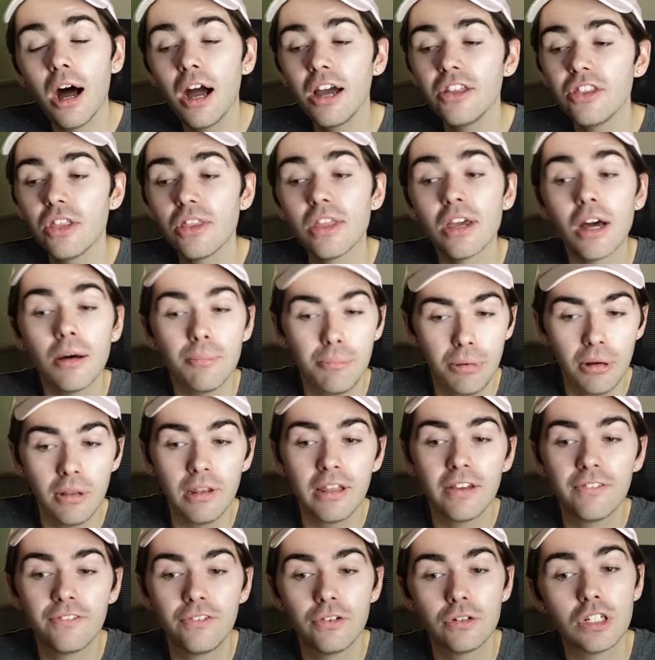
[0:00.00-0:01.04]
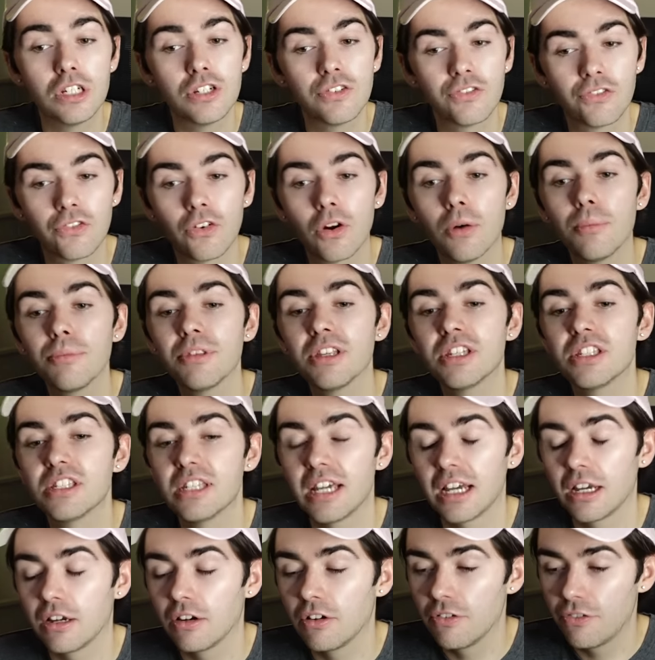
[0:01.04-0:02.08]
Either they are pulling footage from the
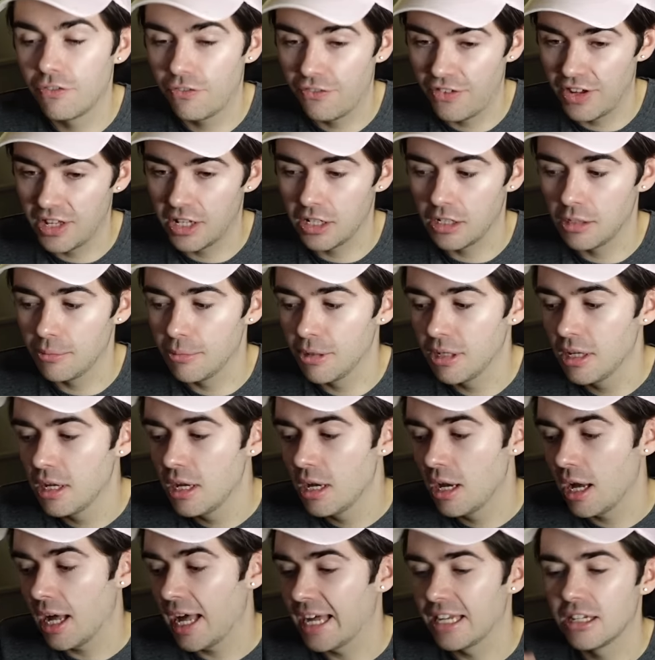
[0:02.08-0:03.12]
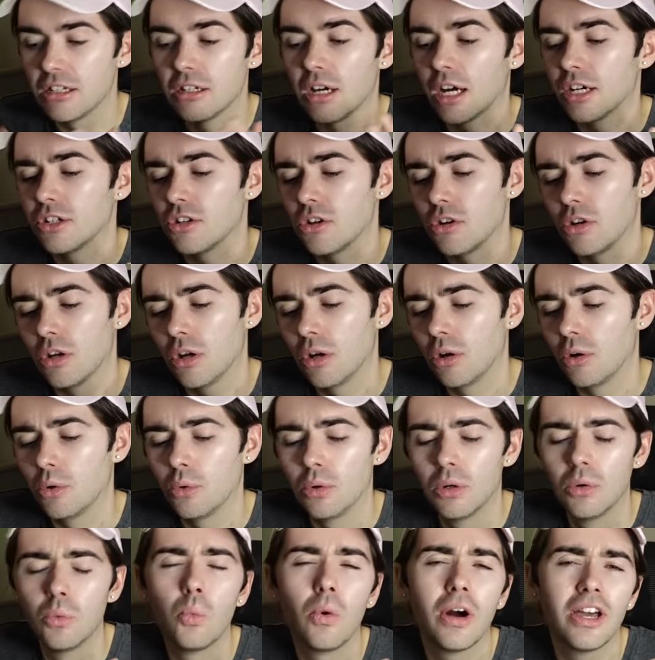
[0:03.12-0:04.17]
second film, and I don't
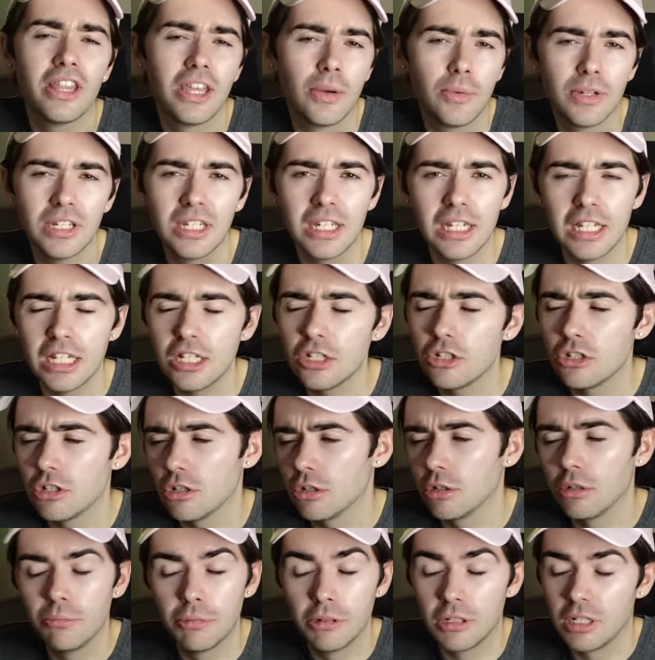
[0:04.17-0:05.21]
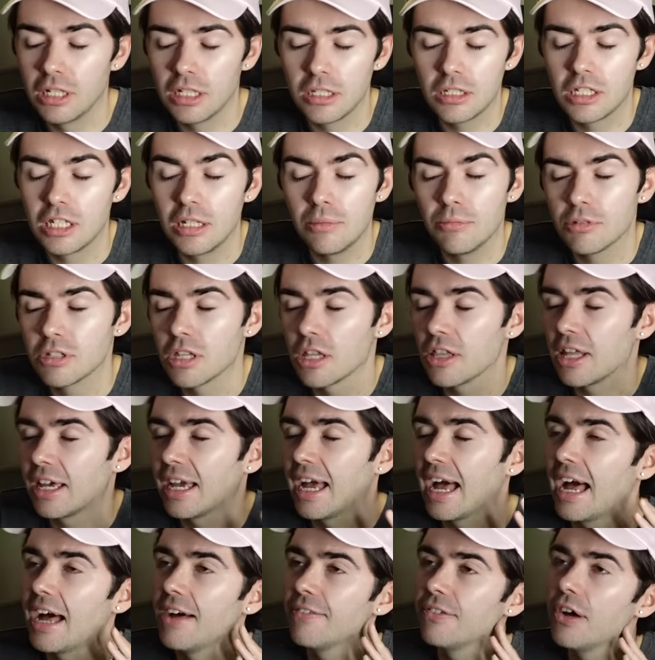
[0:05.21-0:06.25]
know why they would need to, but it seems that they
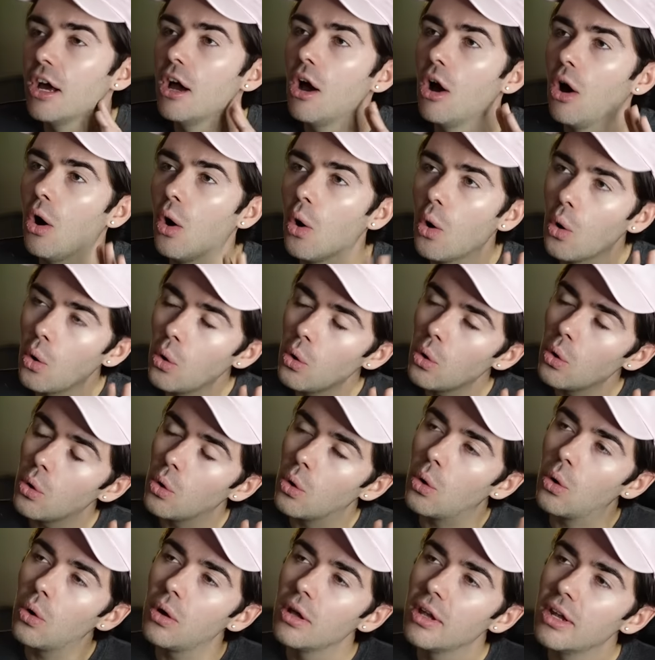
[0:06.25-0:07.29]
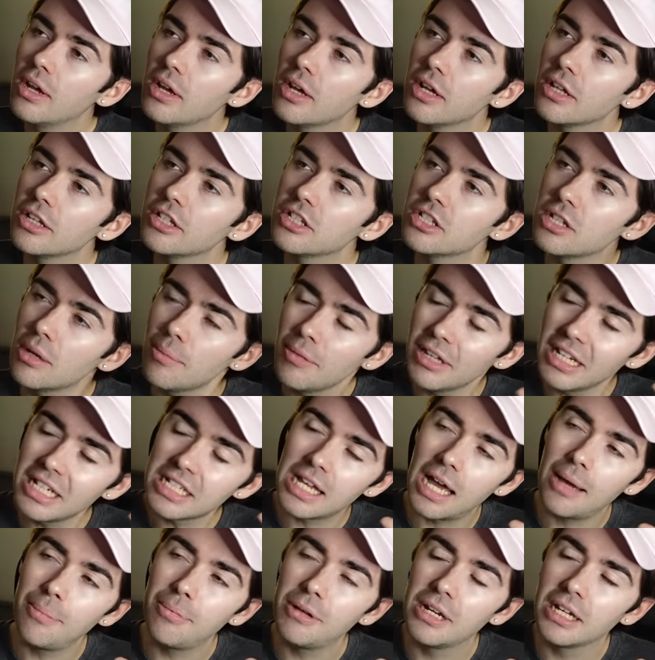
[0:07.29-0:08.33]
have, or something is
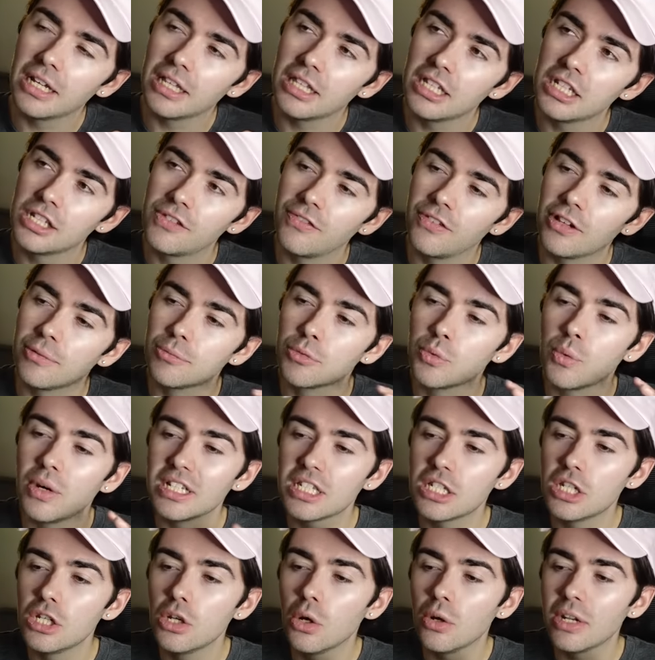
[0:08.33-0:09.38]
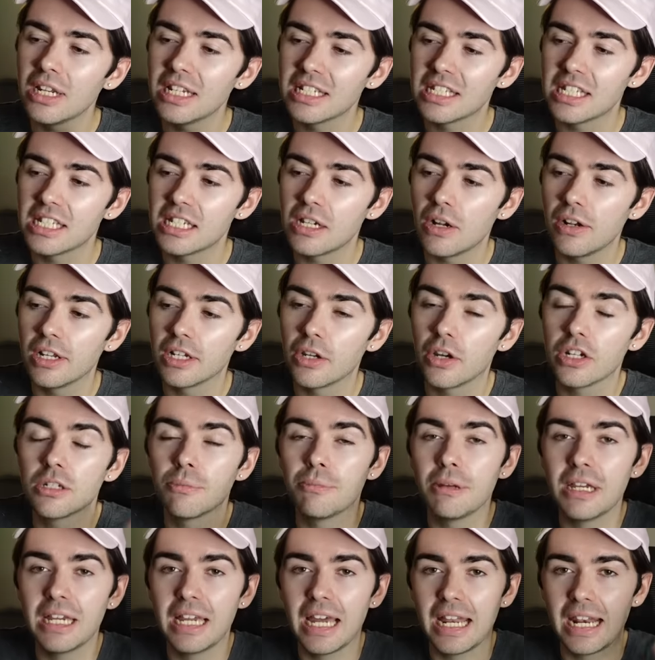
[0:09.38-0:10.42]
happening in these films where it's not necessarily going to
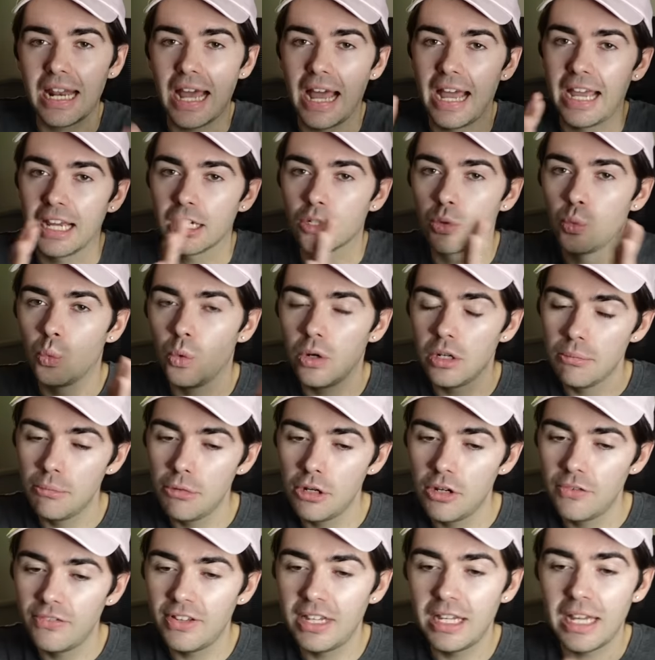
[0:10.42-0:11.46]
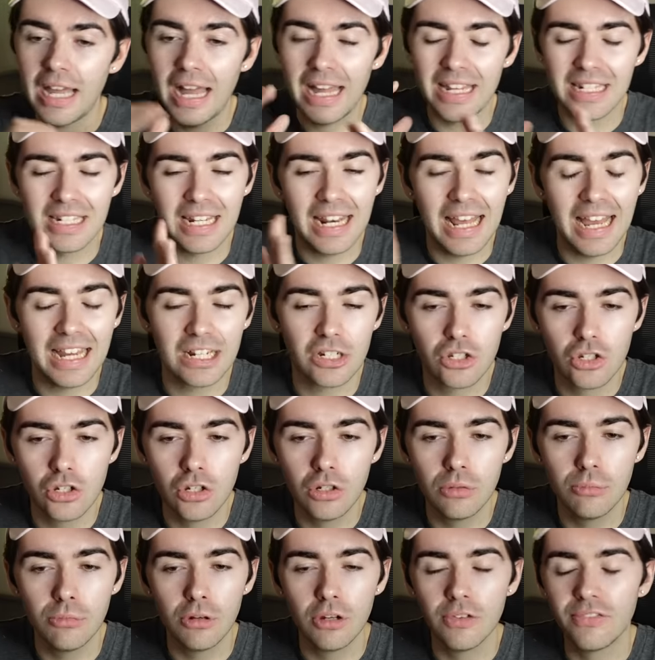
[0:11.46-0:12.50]
be an Act 1 movie and an Act
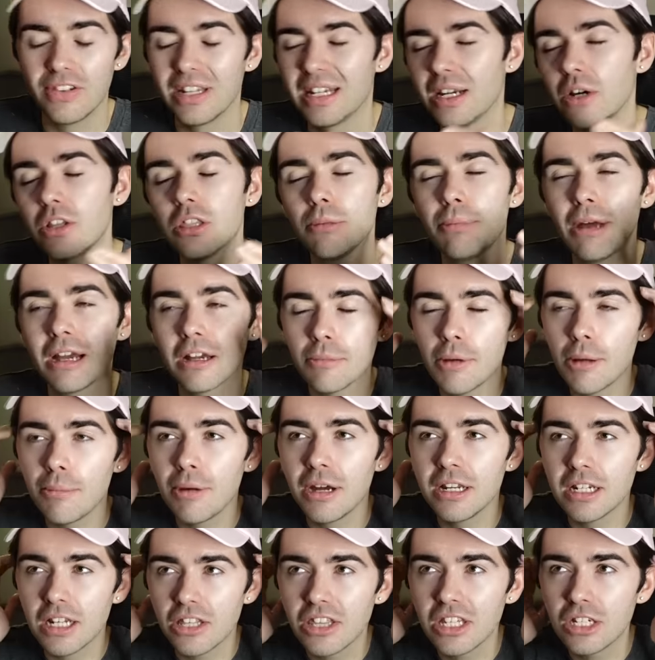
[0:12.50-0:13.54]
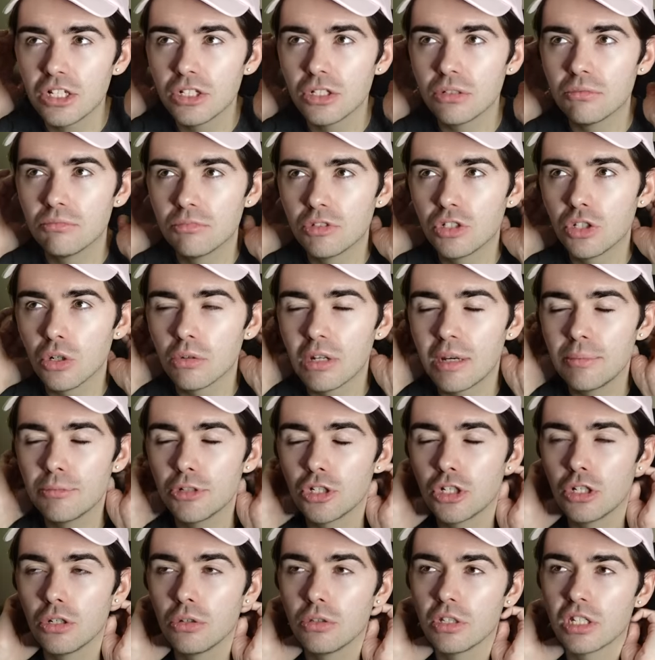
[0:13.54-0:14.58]
2 movie. Now, in the back of my mind, I think John M.
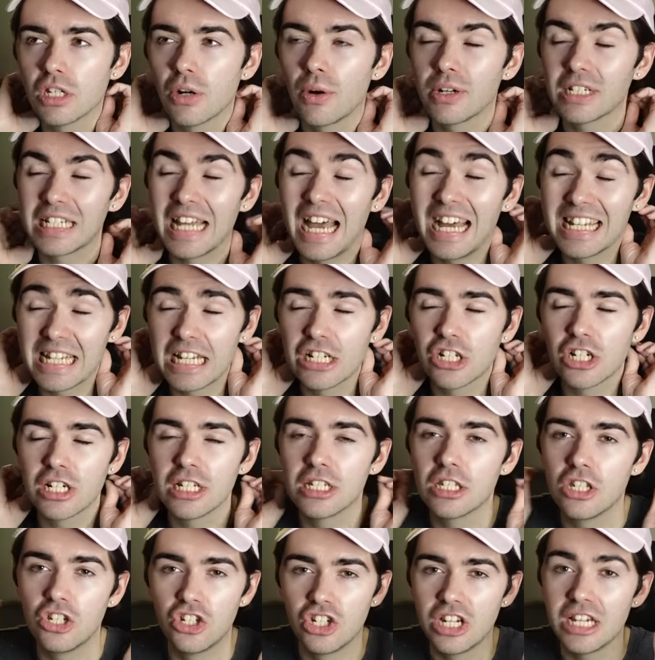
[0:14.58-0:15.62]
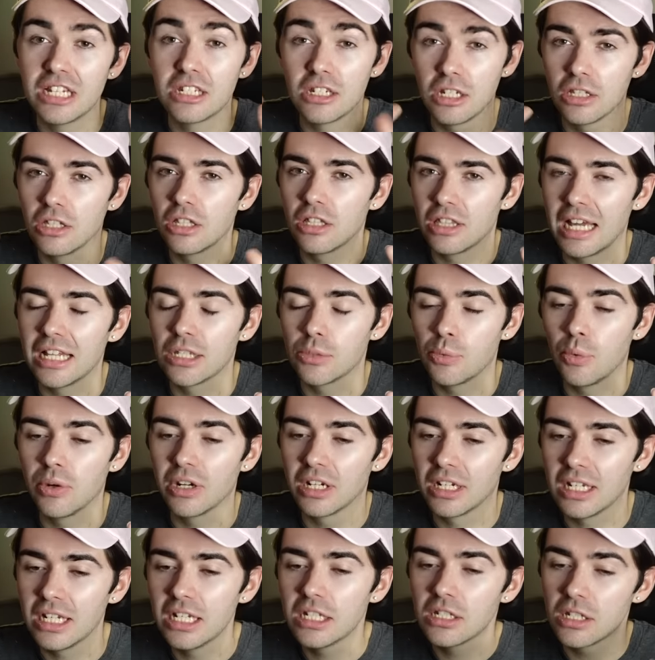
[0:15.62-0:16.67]
Chu, the director, has actually suggested that that's what
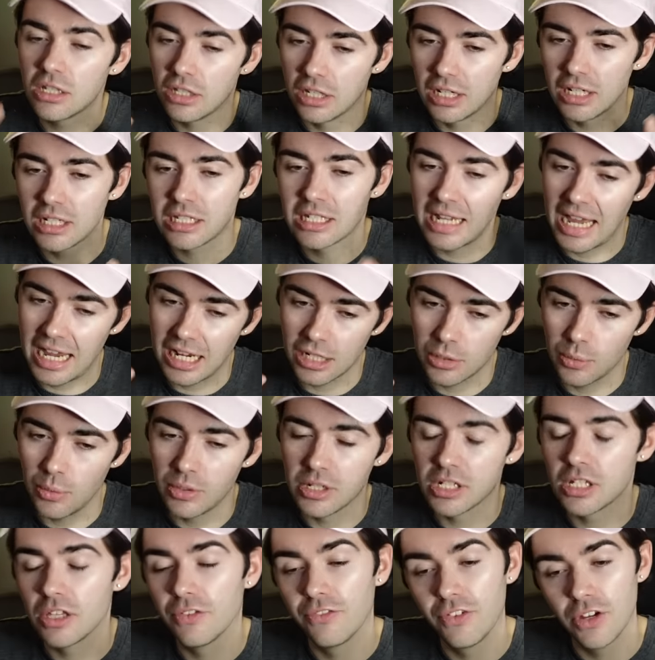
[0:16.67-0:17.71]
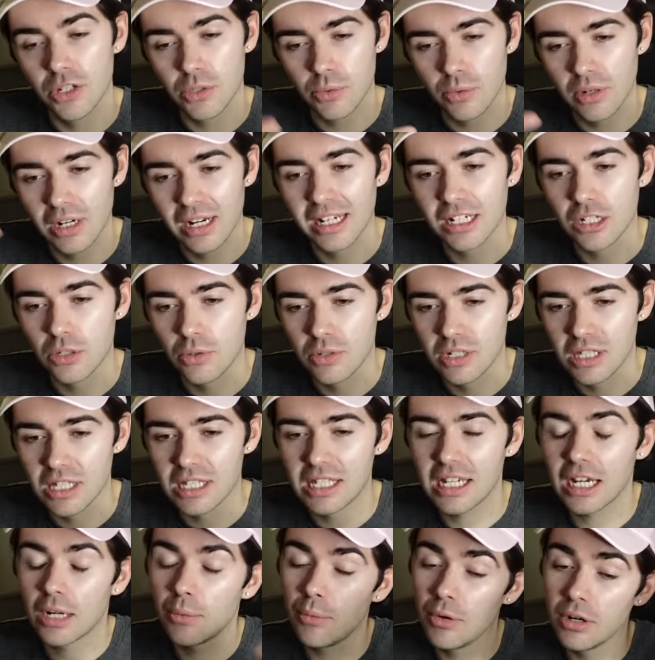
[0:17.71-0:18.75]
it is and that it's Act 1 is the first one and Act 2 is the
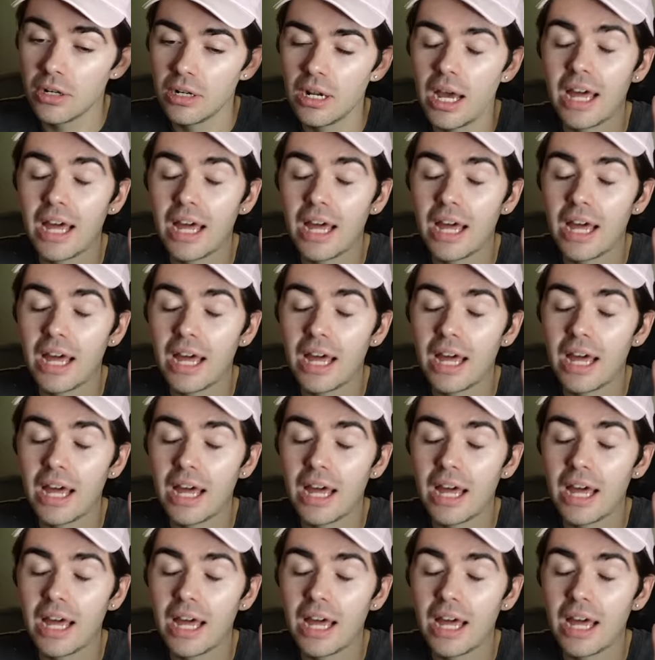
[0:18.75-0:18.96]
second one.